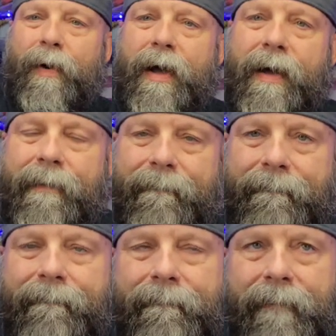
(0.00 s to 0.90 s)
to
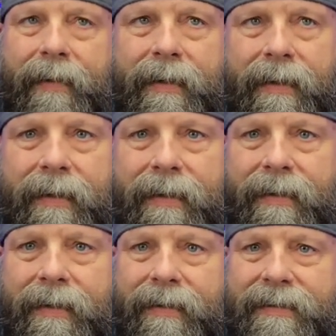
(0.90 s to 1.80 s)

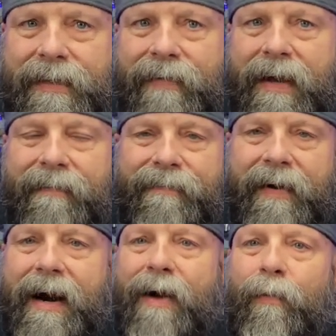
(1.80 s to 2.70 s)
see if I can
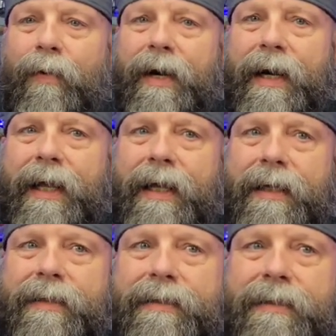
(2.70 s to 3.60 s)
figure out what it
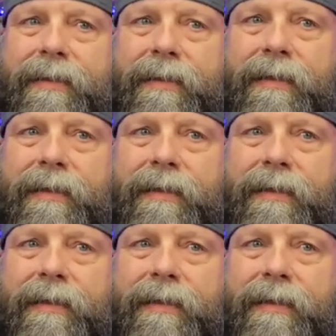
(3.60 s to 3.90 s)
is.